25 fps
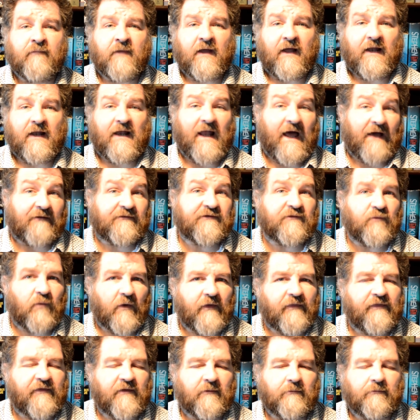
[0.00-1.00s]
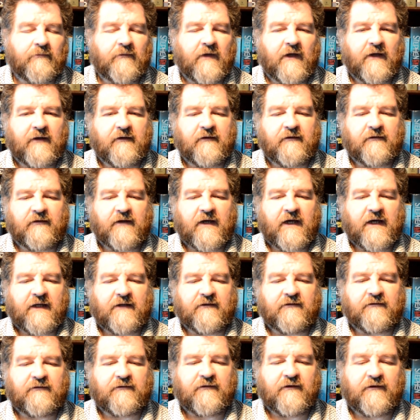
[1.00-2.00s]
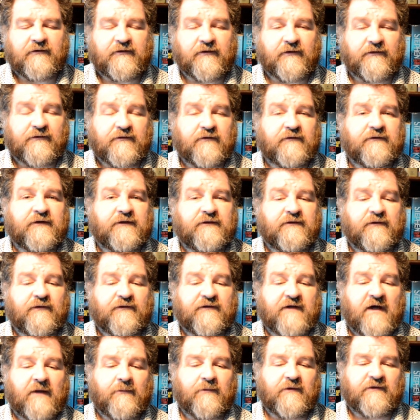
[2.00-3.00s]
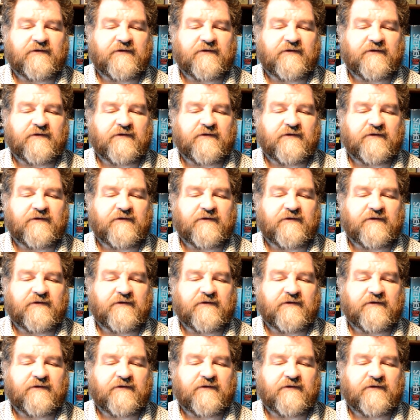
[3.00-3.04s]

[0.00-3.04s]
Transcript: laughs with them and does nothing to stop it.